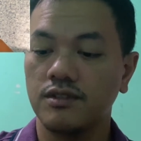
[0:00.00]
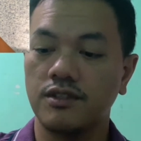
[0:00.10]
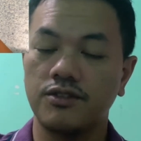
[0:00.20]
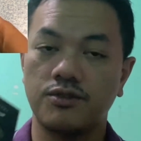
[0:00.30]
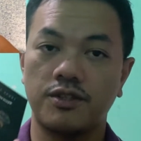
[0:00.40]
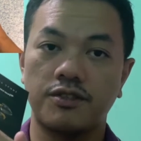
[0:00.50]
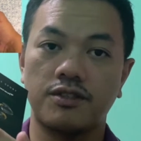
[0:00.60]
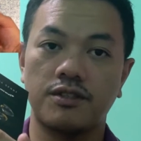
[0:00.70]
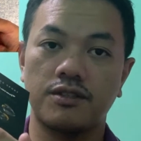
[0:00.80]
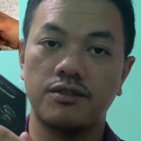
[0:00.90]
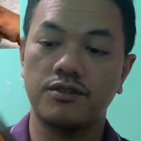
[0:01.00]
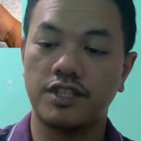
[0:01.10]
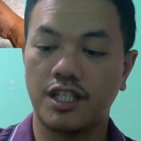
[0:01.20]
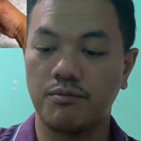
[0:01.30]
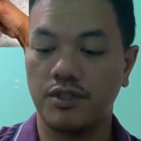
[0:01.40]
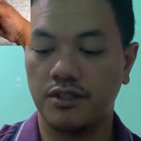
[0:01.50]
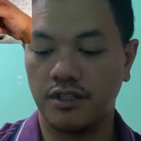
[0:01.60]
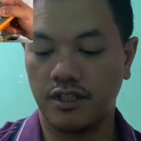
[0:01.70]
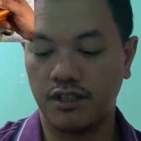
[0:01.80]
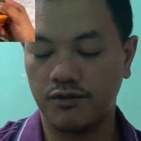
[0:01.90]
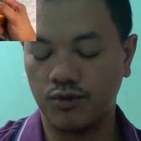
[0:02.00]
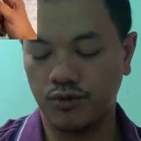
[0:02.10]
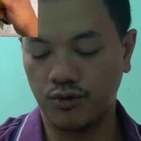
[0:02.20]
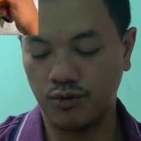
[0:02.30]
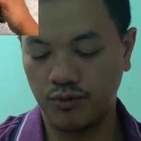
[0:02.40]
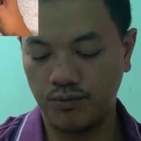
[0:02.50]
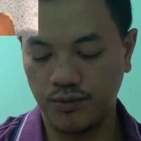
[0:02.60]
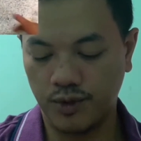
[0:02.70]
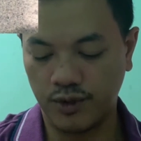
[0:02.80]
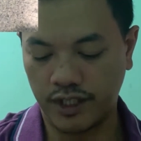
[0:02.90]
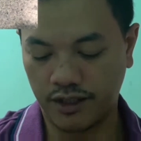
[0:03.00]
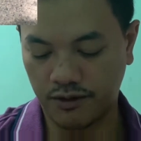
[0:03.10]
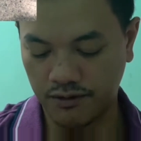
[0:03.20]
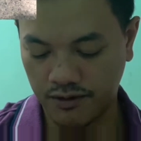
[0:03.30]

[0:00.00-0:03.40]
so there's a tab here that I have to pull out.